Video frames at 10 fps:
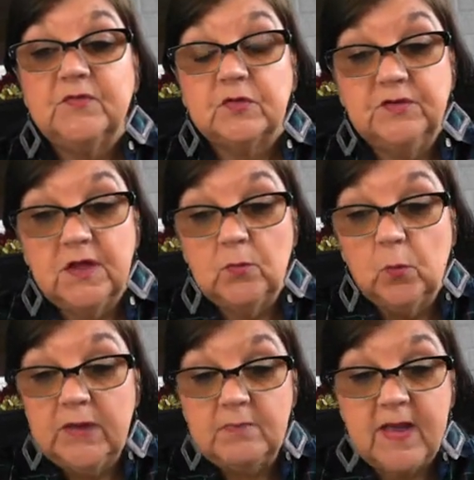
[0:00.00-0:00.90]
So
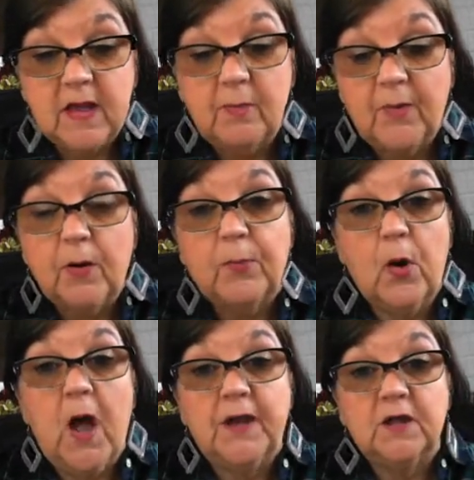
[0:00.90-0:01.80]
then we make up our
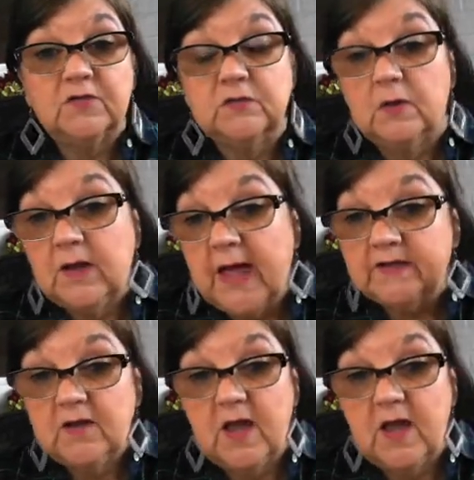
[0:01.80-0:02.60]
products. A lot of